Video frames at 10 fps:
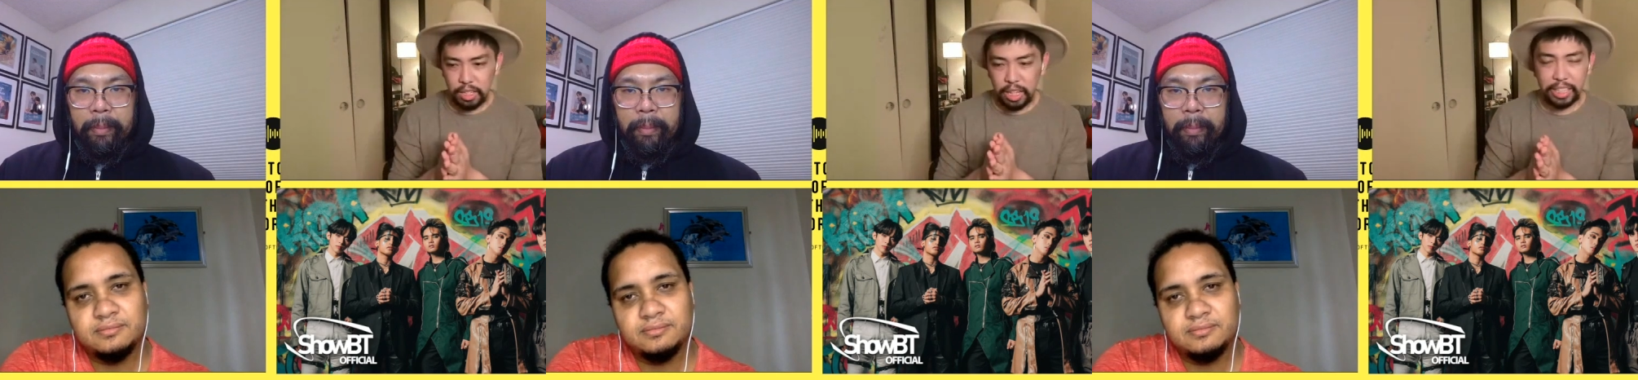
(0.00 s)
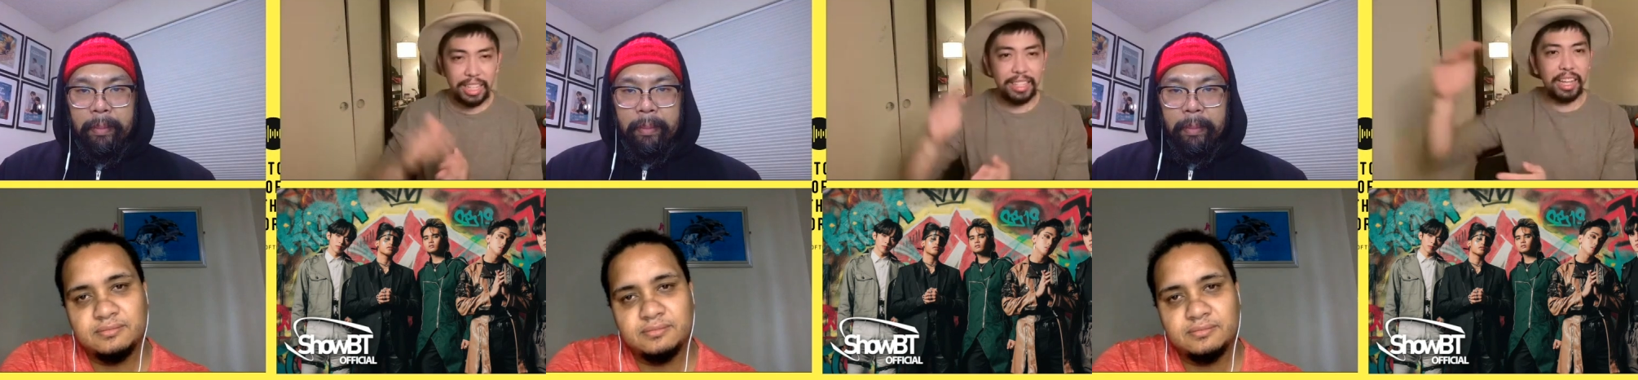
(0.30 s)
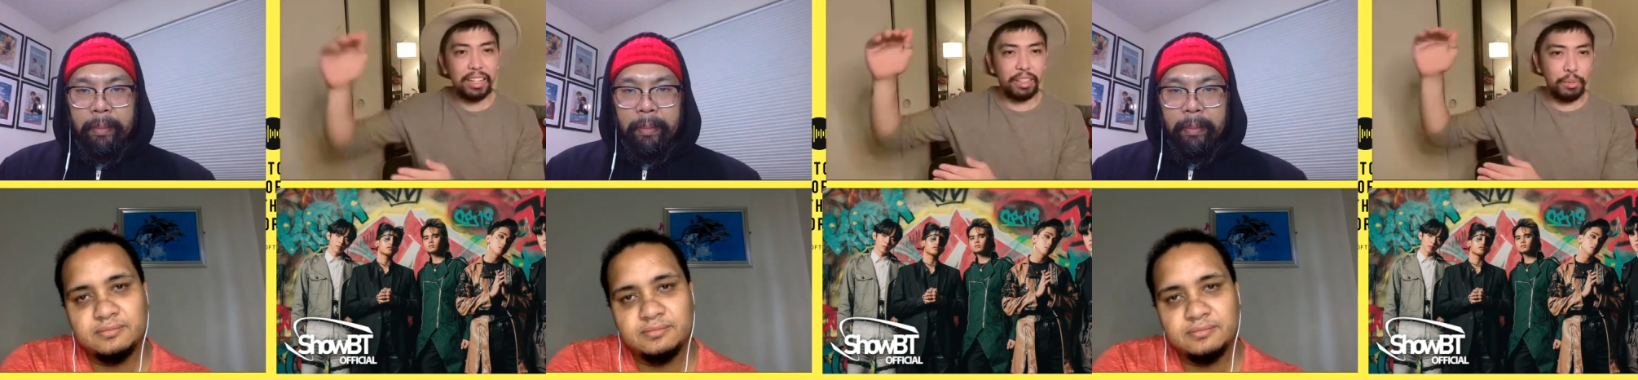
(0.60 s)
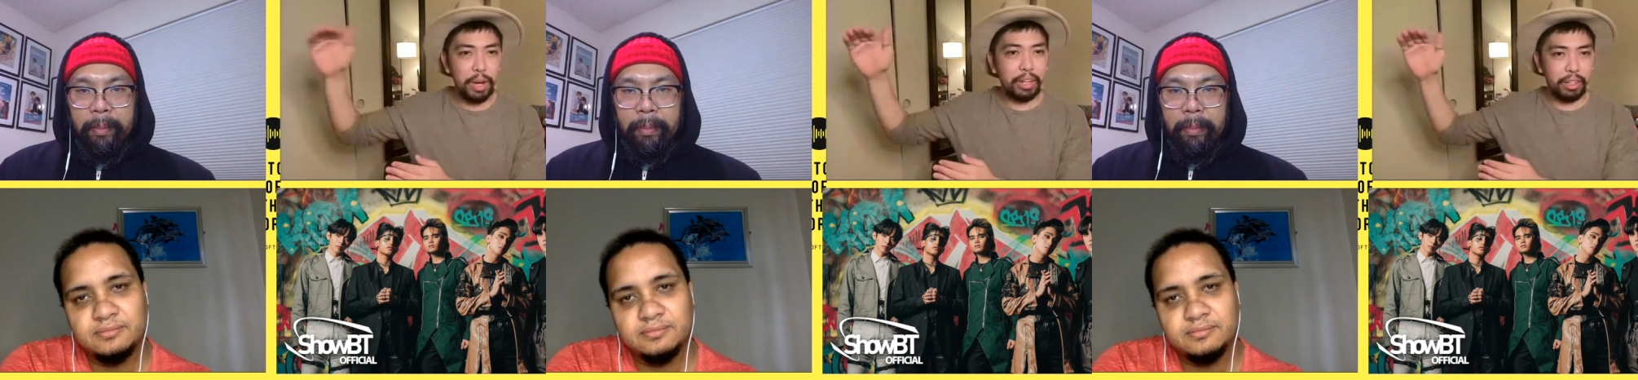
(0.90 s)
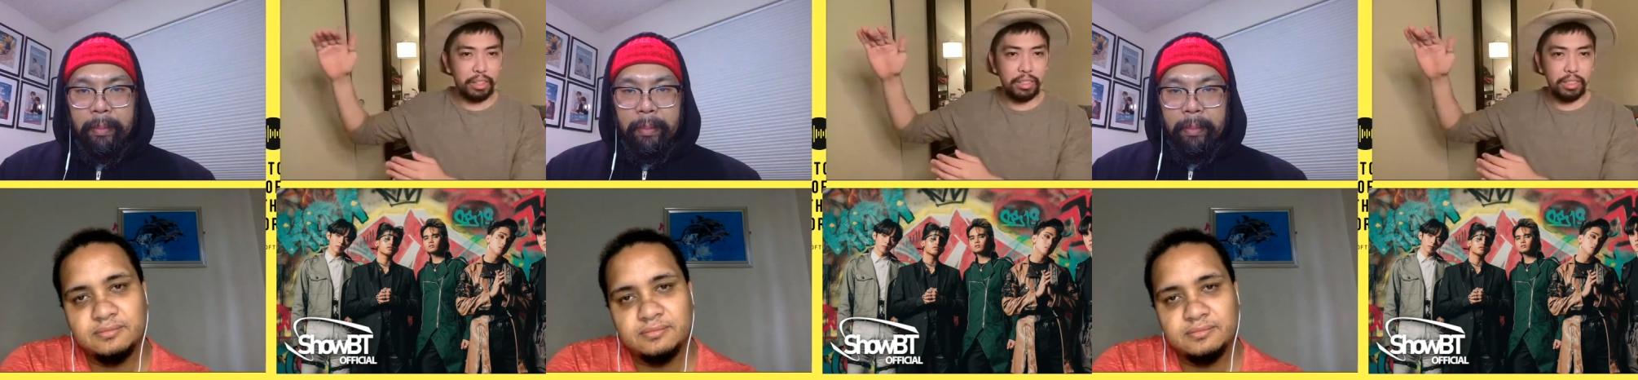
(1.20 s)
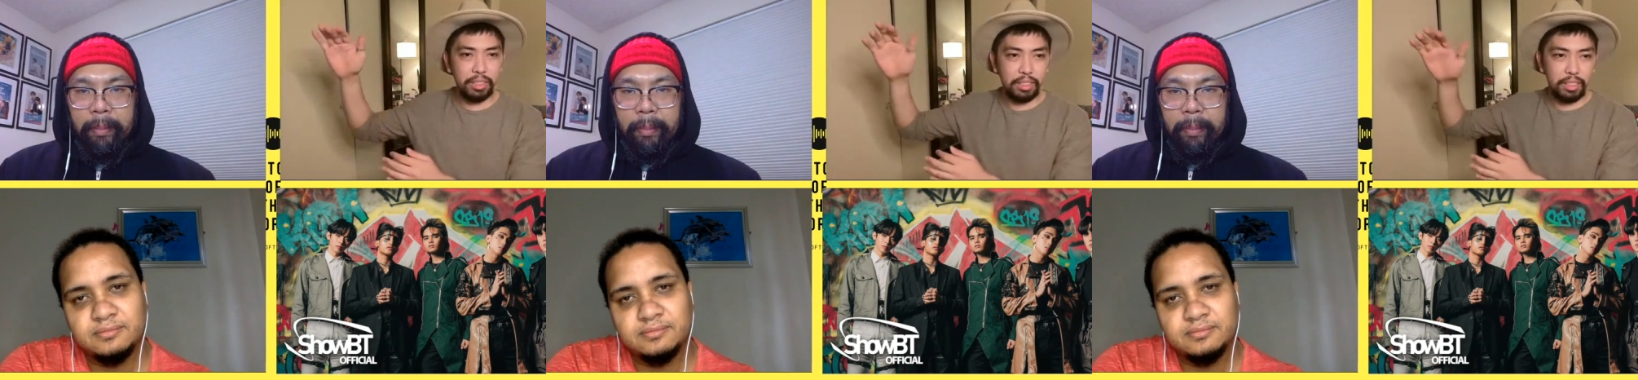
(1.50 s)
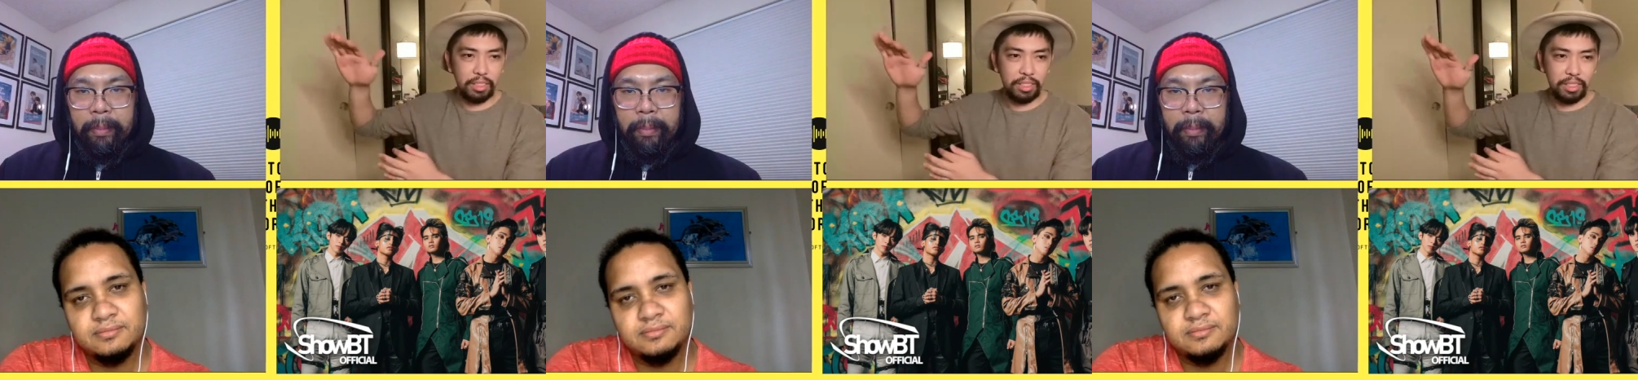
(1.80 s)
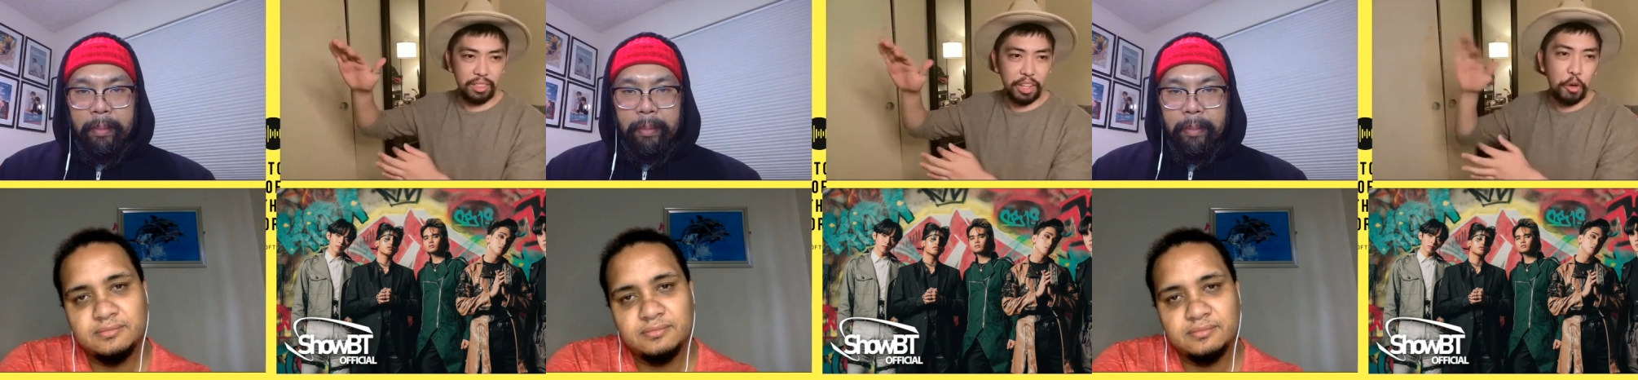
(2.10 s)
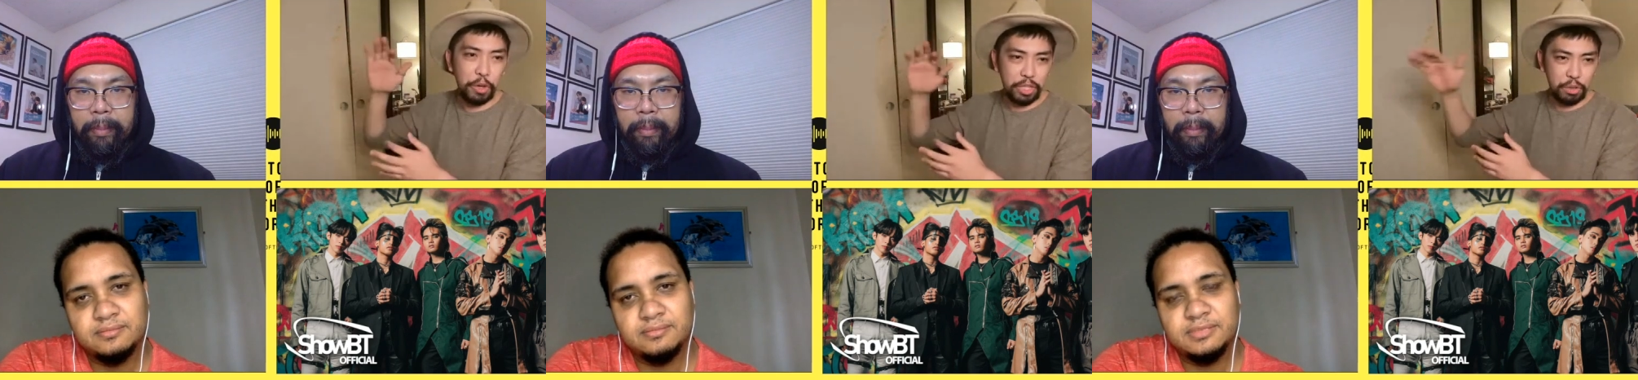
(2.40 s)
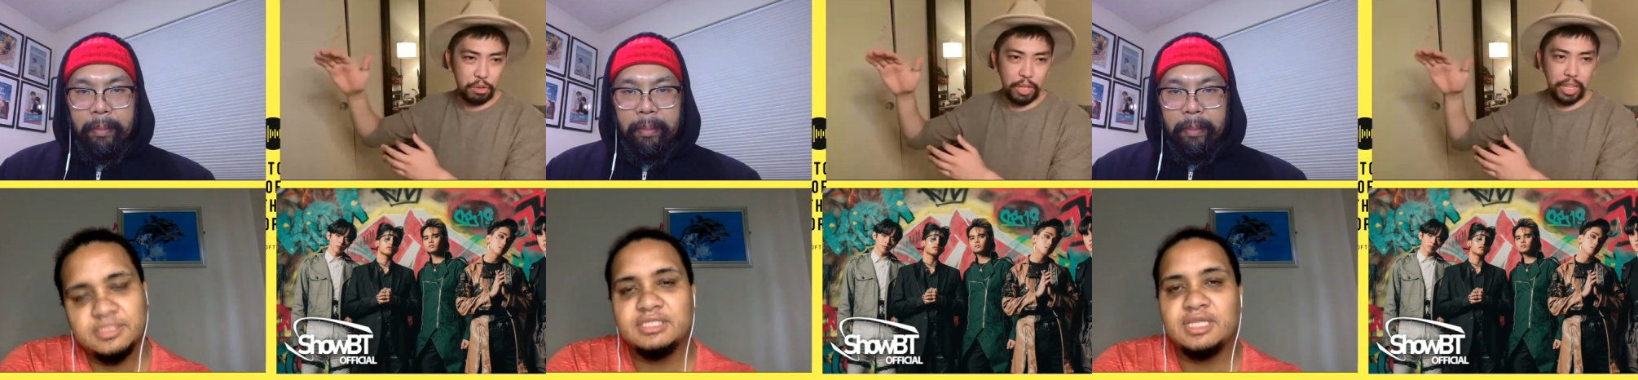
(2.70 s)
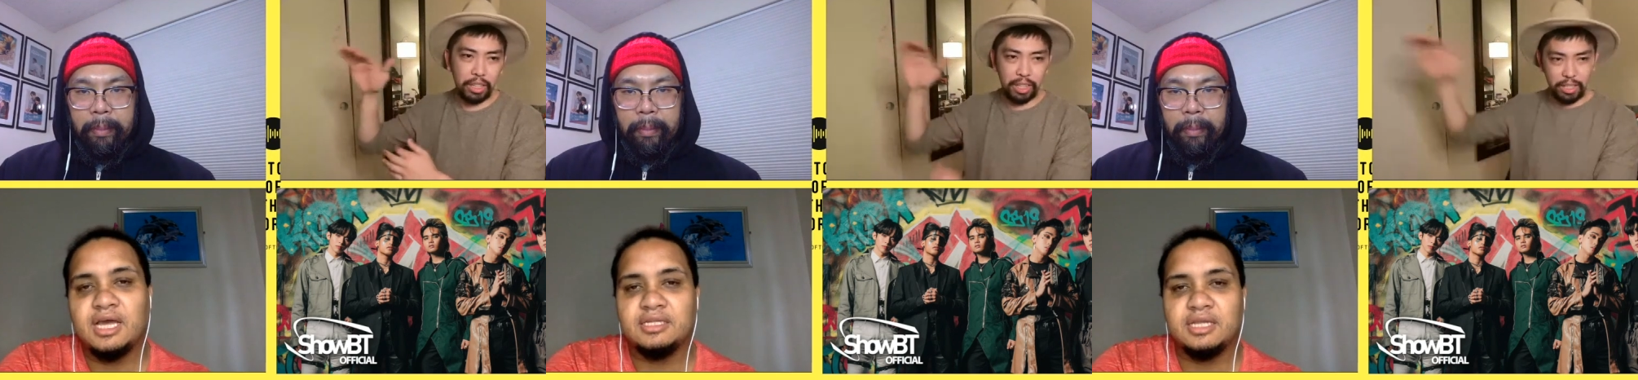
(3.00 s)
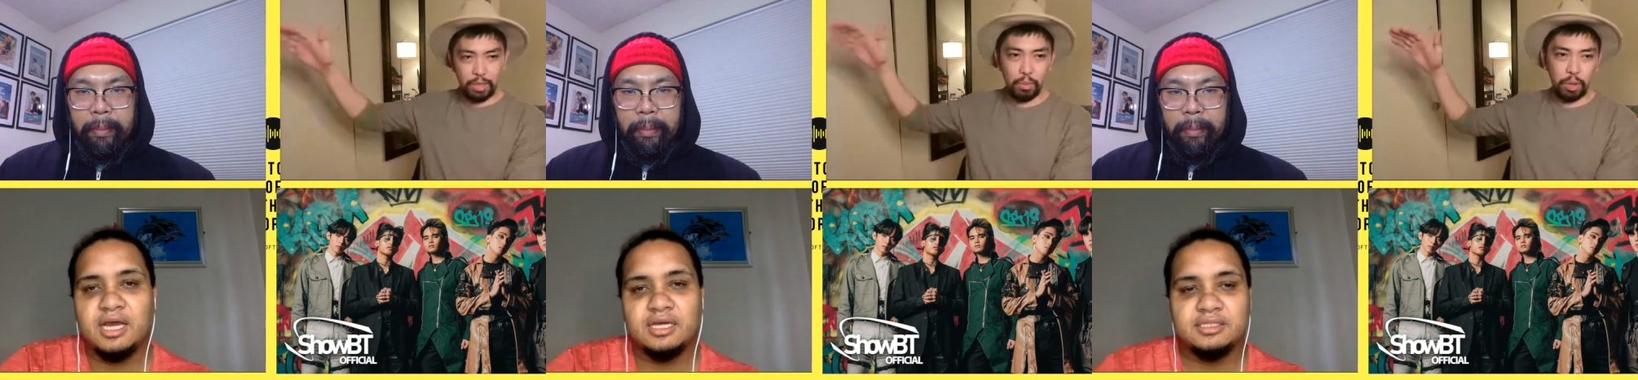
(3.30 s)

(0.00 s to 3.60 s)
Speaker 1: Like they set the record they always do. Like this is